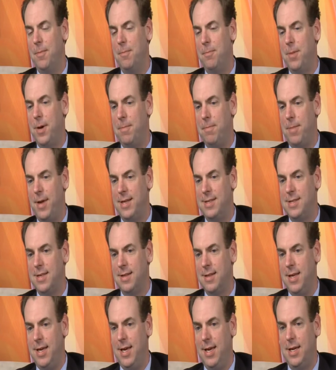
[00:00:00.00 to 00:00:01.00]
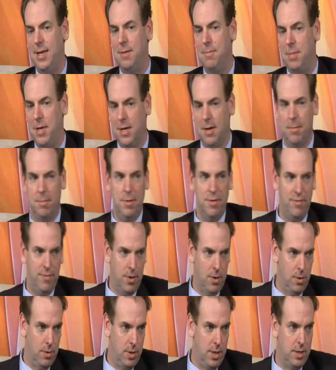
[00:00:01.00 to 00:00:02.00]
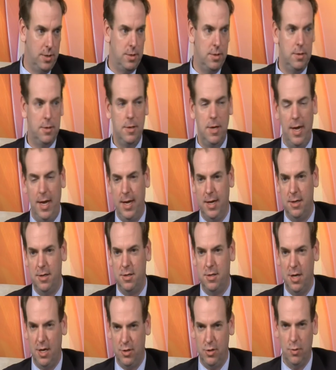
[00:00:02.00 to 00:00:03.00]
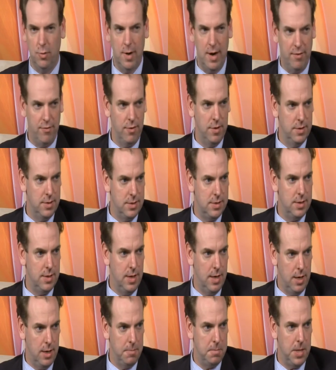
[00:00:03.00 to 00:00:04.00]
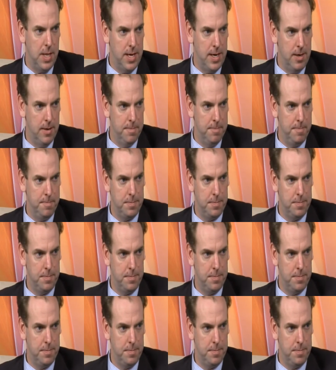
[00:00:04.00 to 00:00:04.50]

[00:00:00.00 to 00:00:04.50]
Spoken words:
But basically, he can pick up the phone and touch a reference on a player